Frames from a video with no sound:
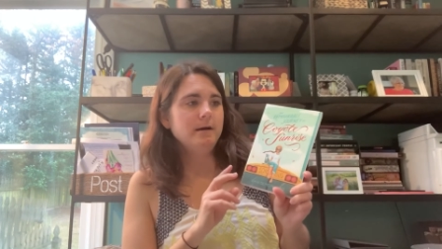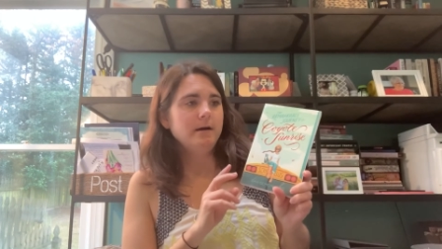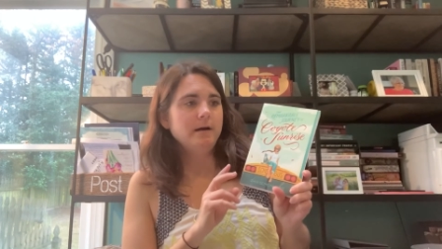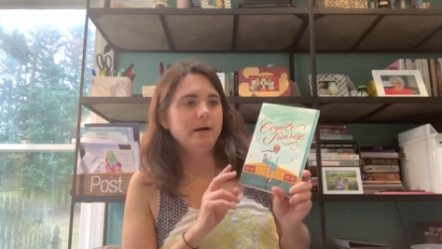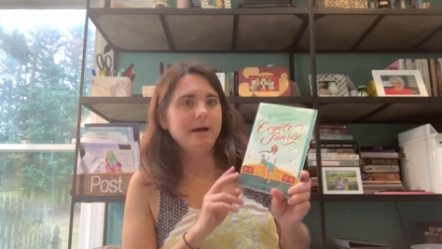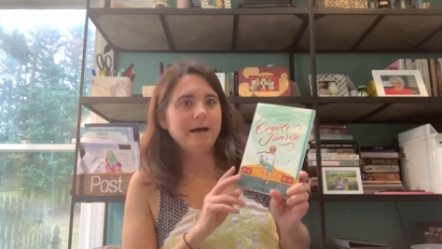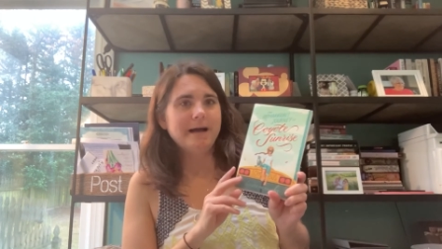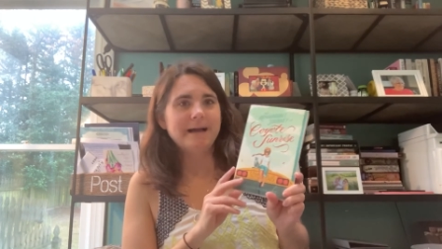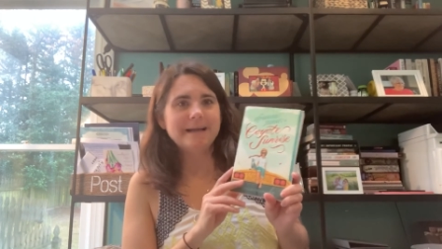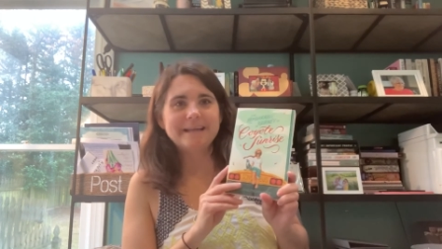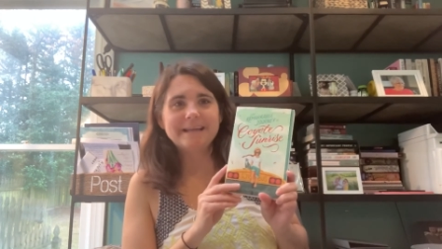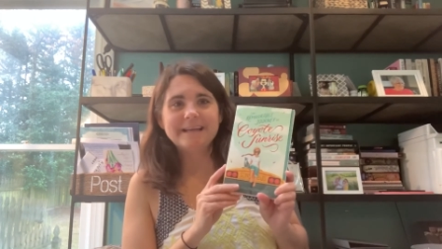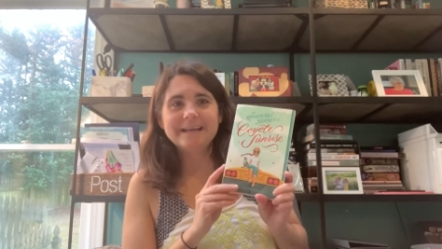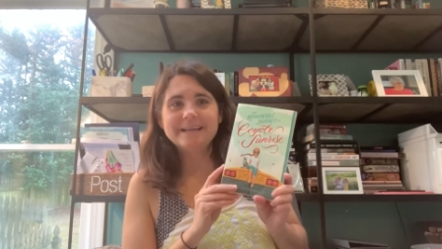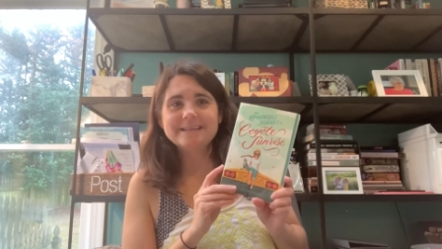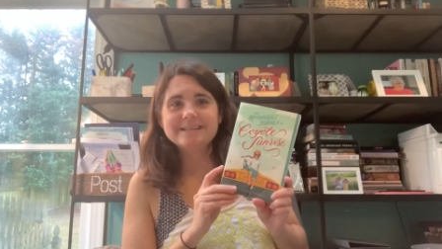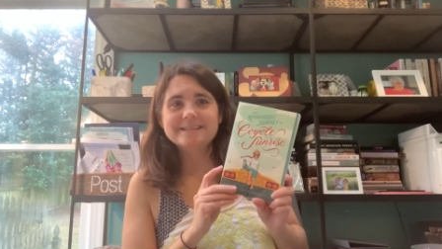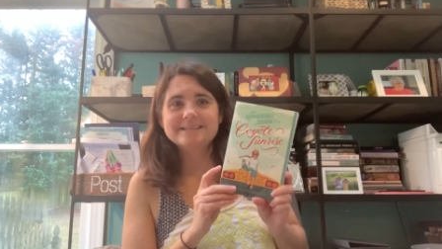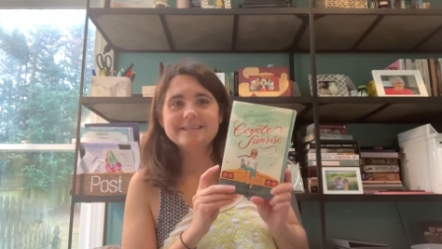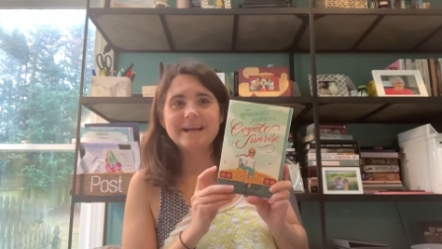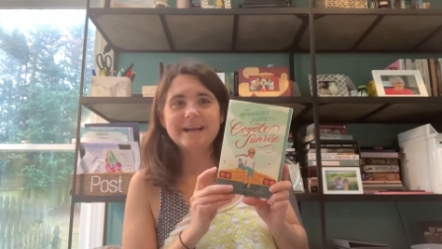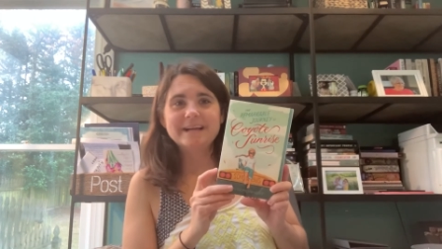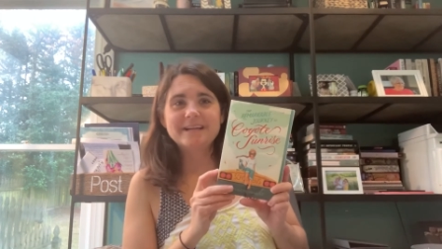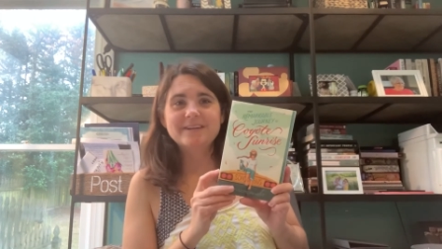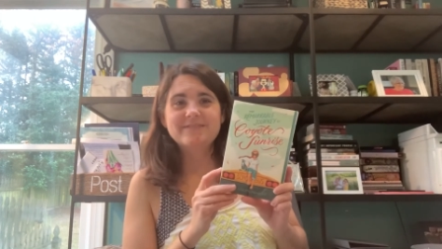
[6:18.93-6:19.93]
I can't
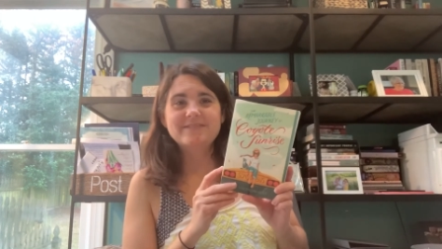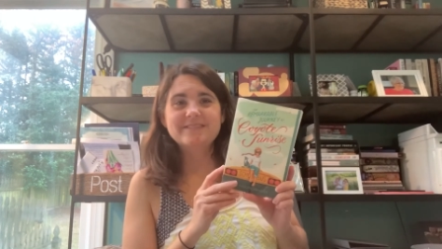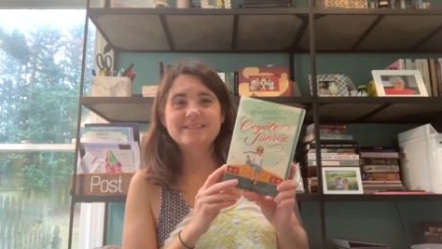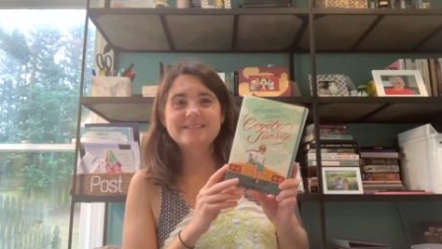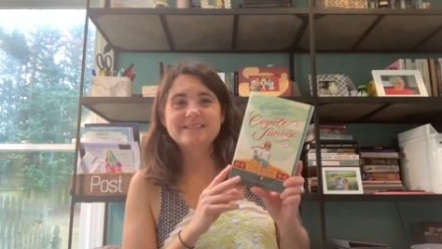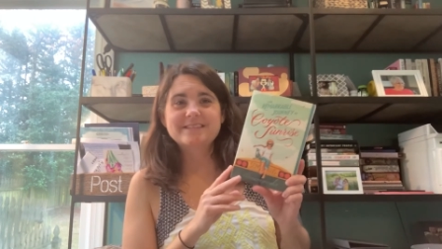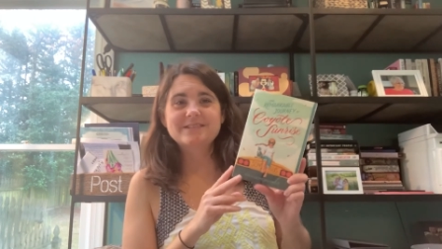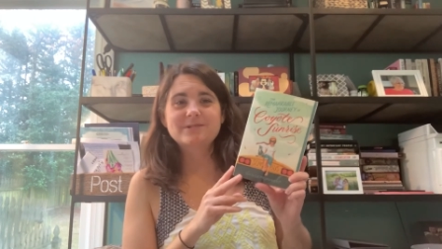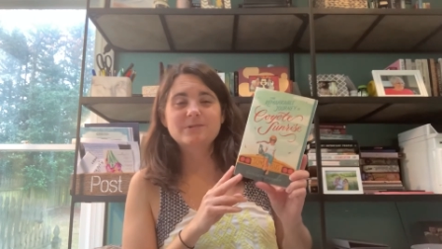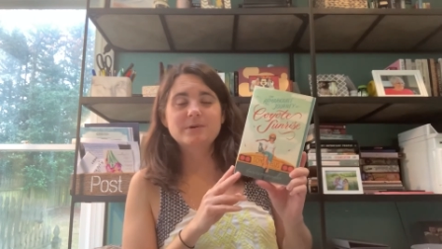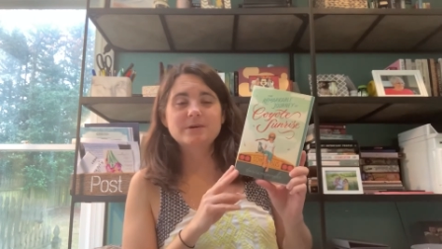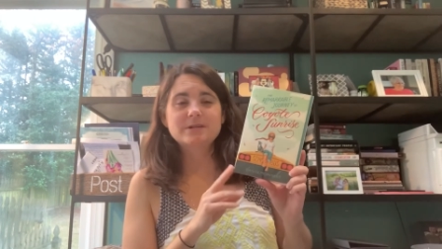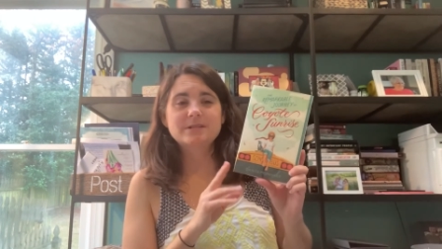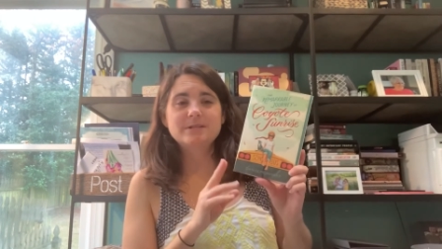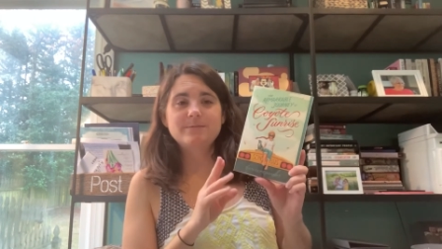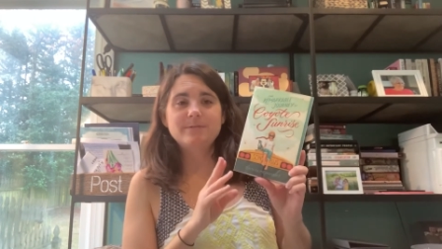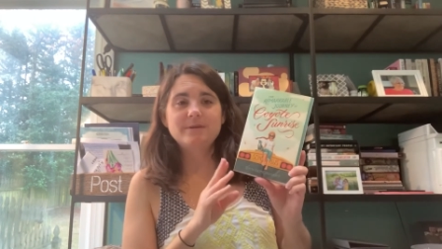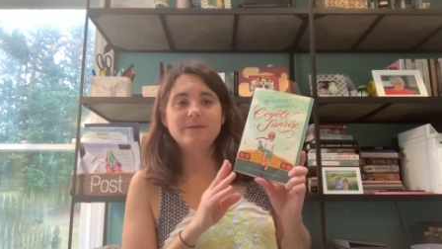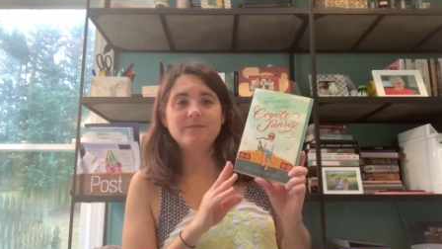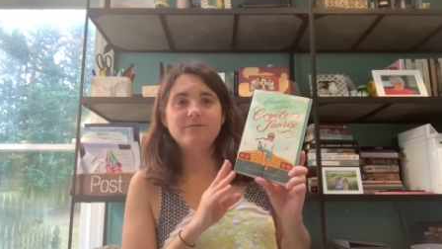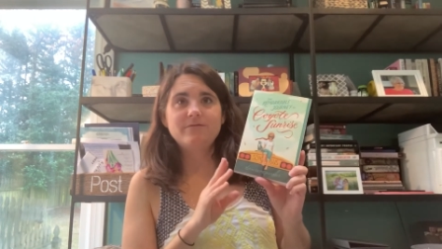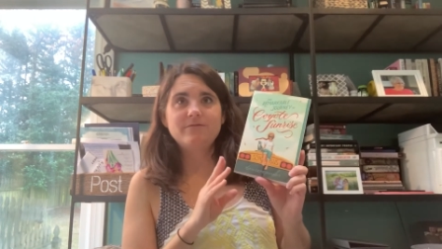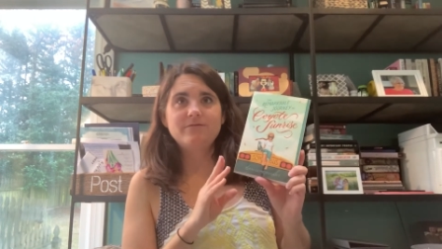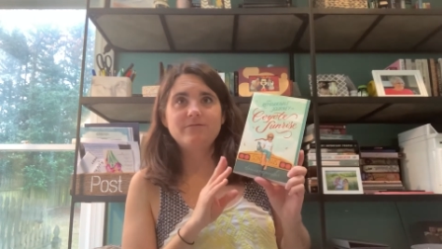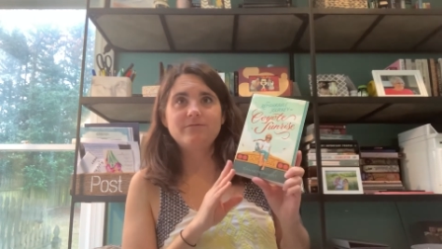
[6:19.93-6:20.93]
decide if this is going to
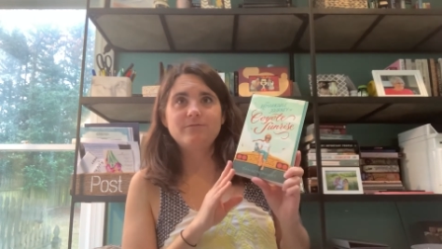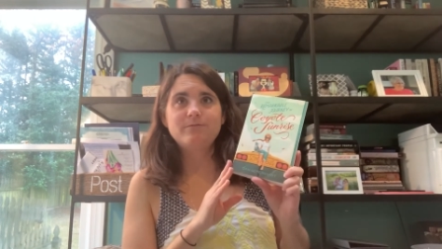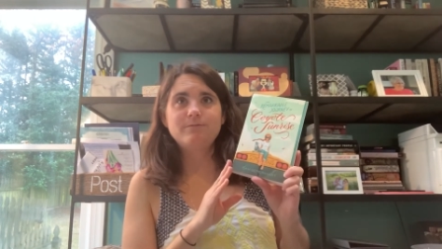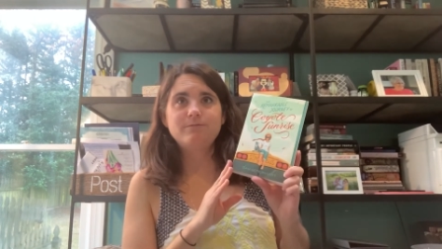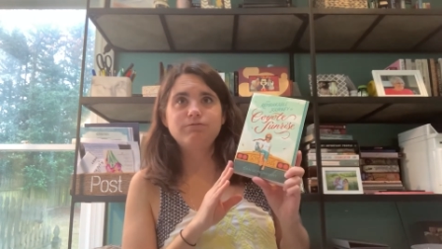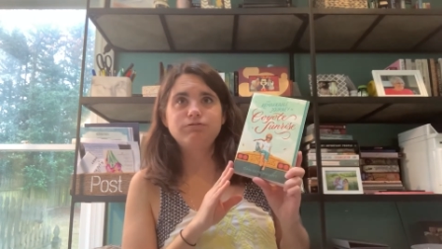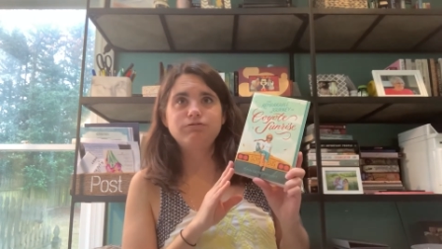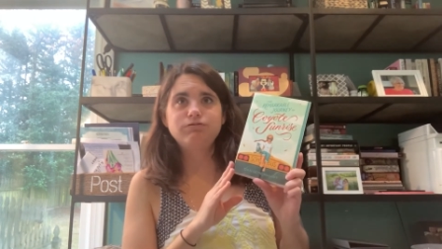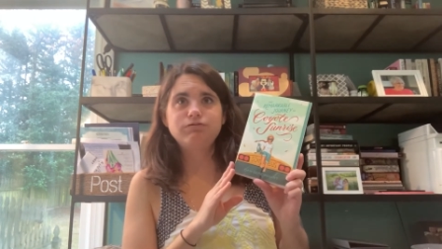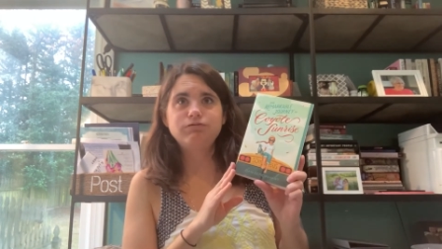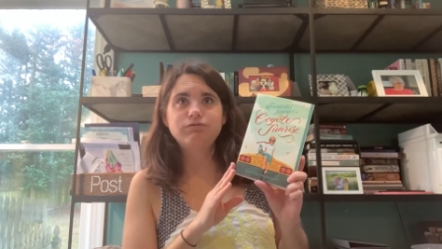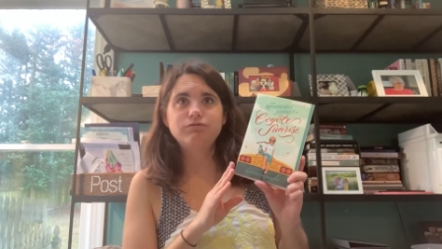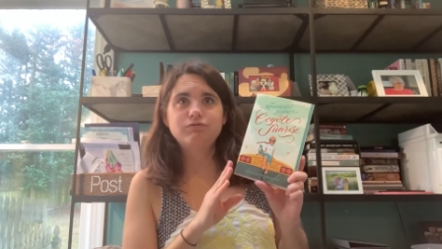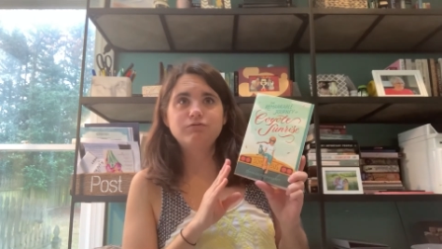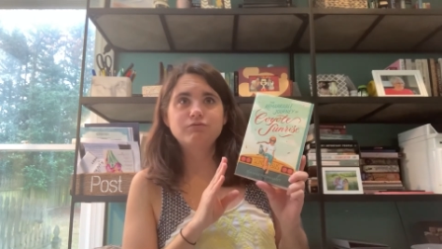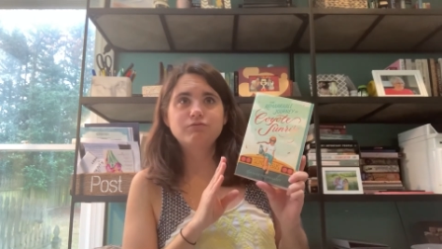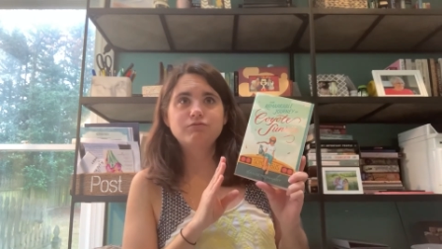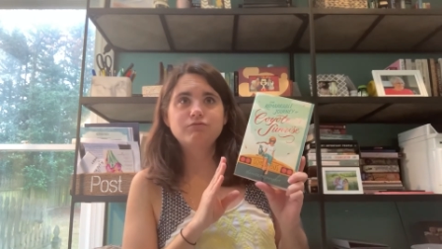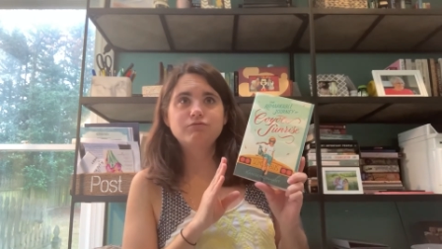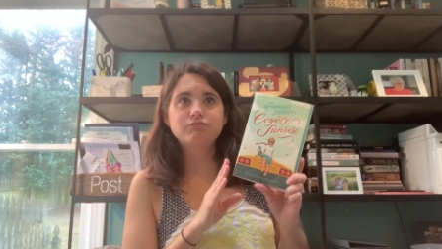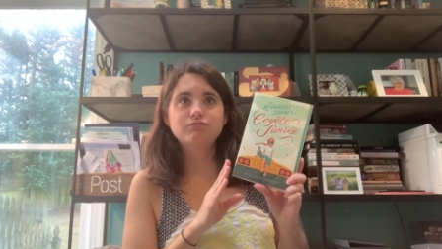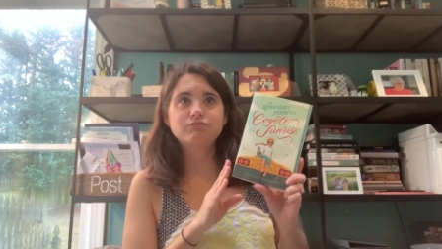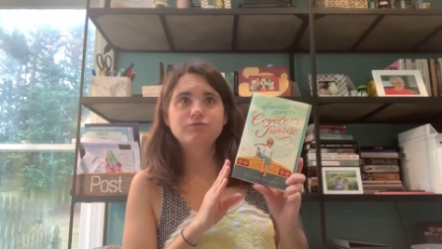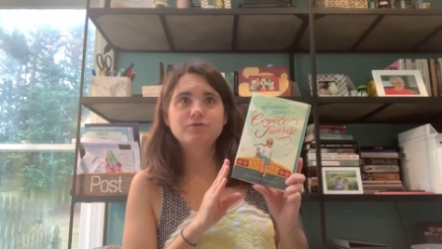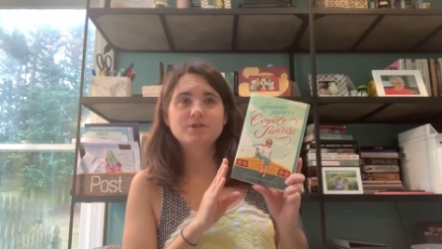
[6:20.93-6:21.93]
be
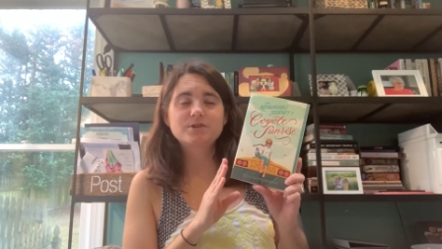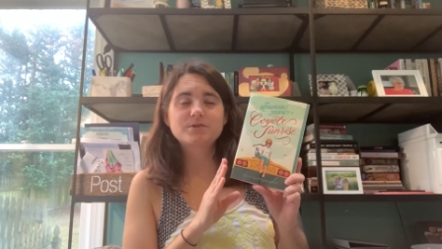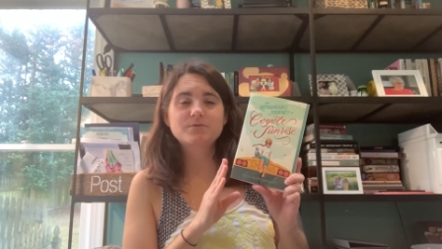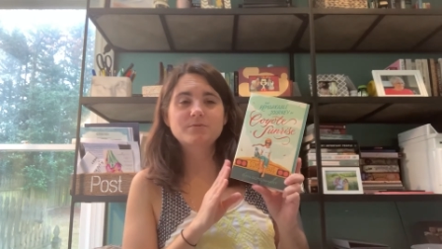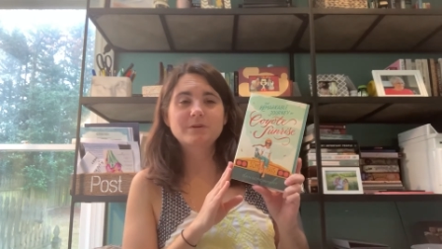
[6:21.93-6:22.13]
just